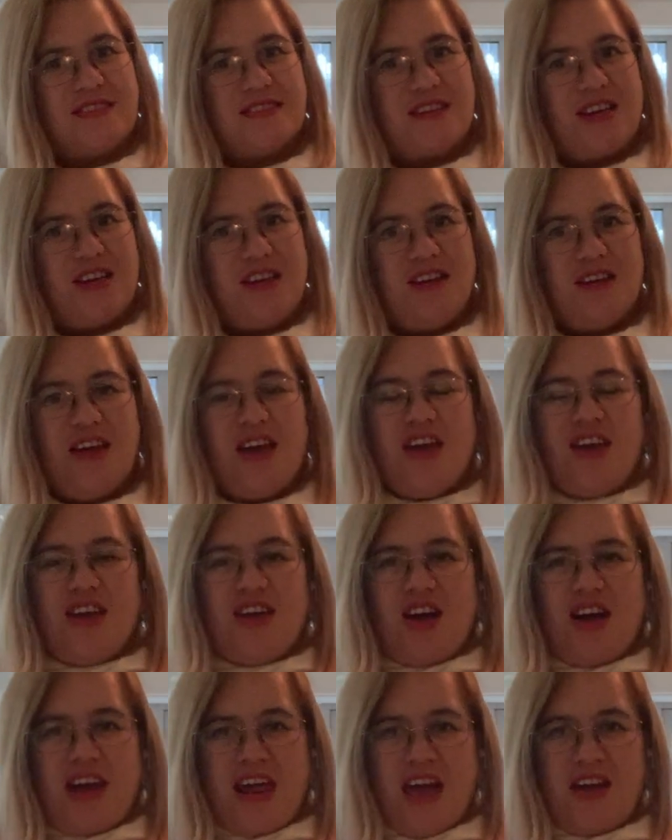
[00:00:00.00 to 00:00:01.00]
So you
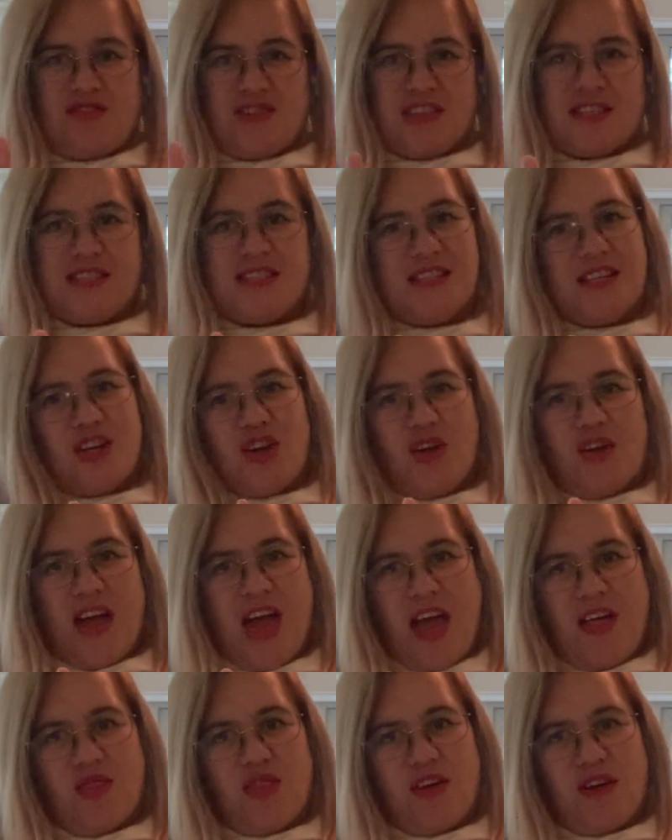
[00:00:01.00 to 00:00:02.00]
only have to look
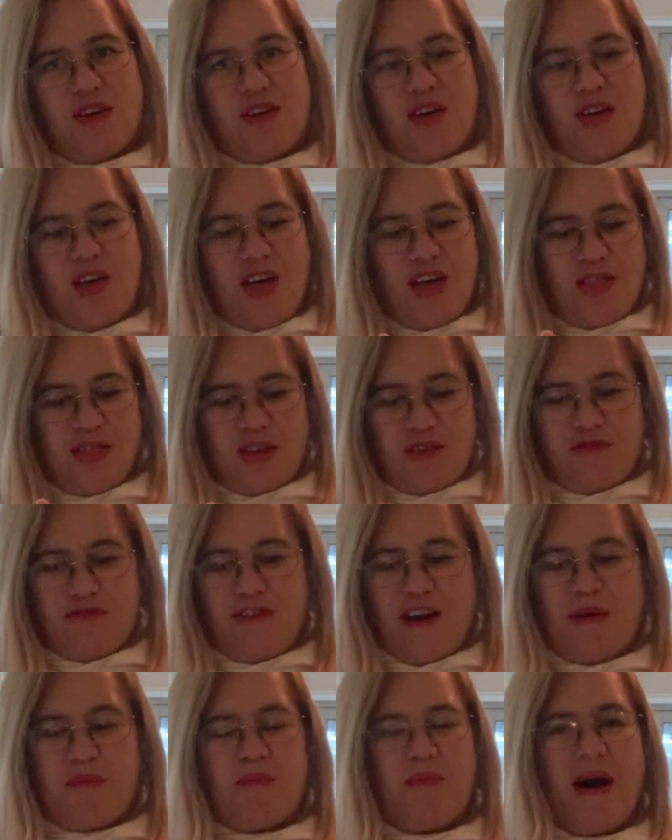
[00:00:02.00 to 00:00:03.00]
at the
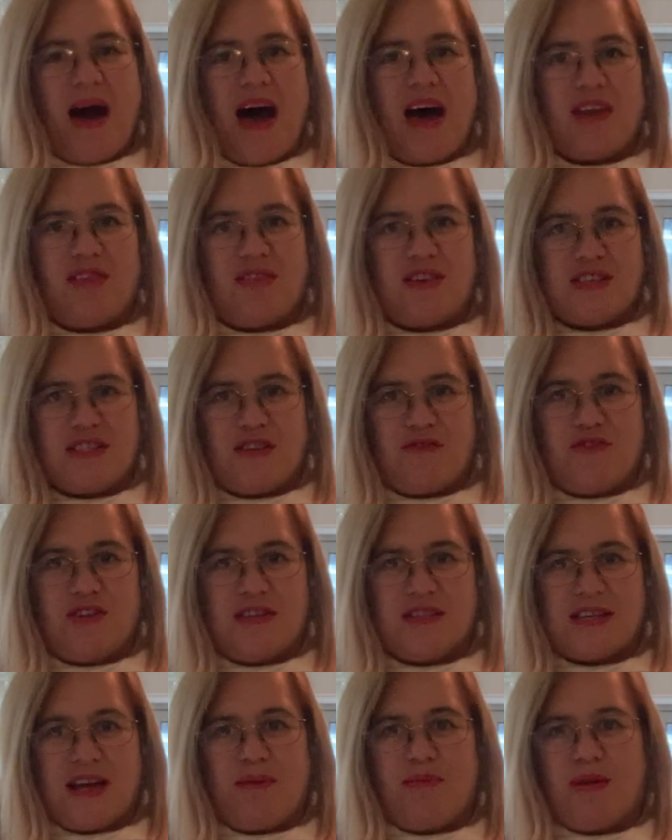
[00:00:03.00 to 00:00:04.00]
front part of this, the
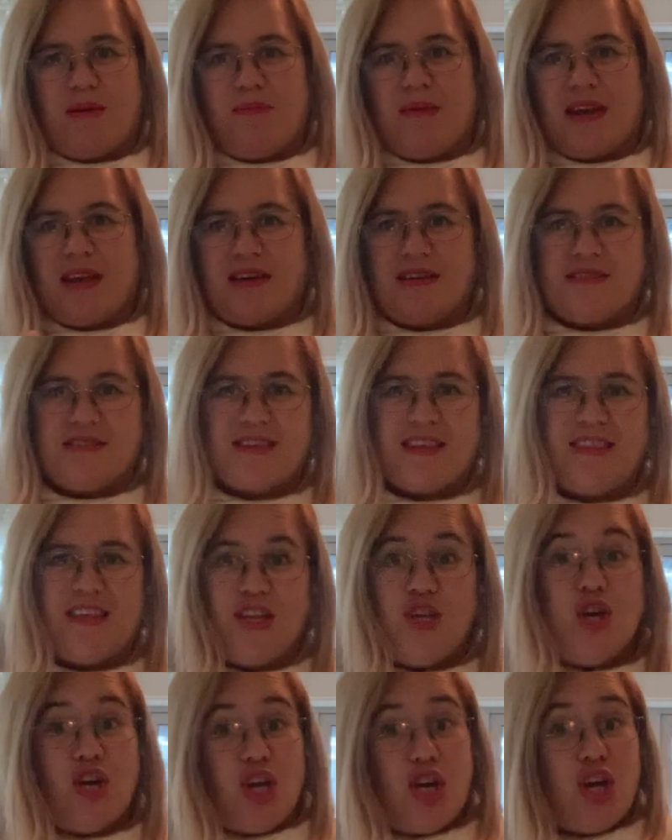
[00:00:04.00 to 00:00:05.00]
first couple of minutes, and then
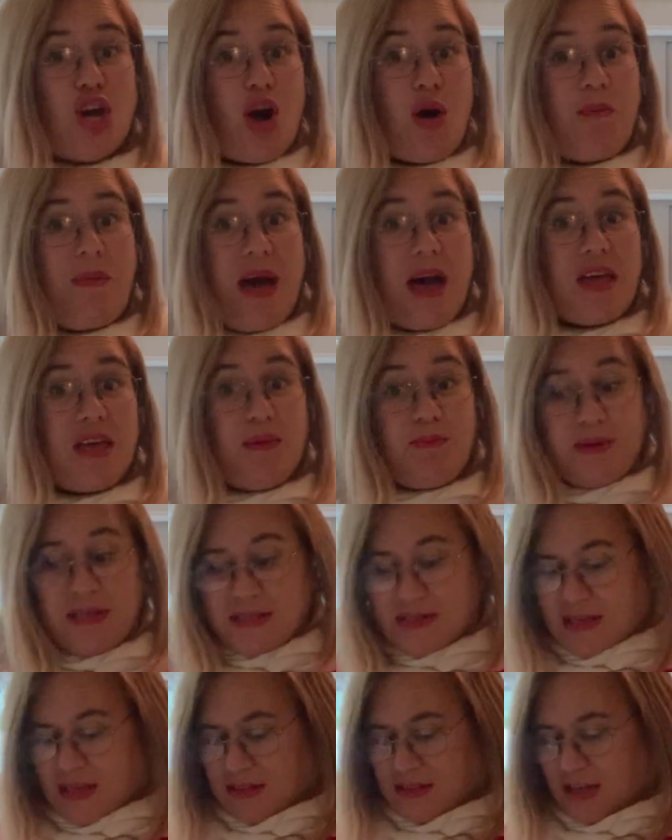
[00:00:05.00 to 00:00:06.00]
you can go about your
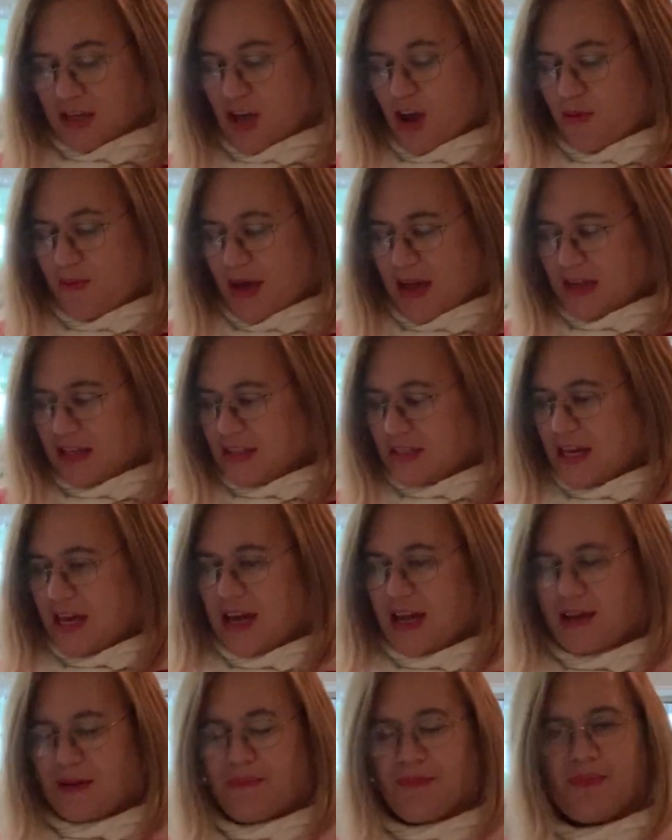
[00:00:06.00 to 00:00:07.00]
business and go about your
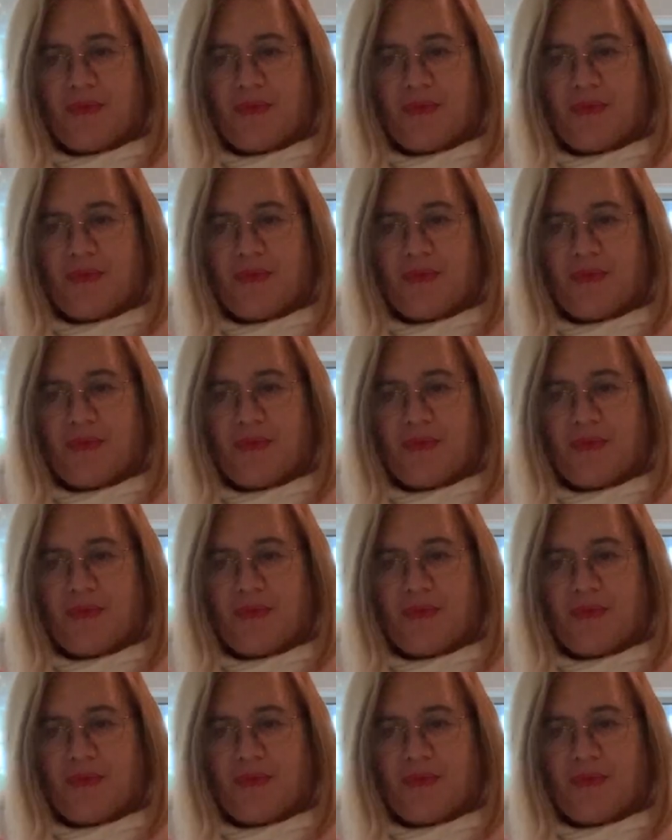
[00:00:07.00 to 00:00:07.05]
day.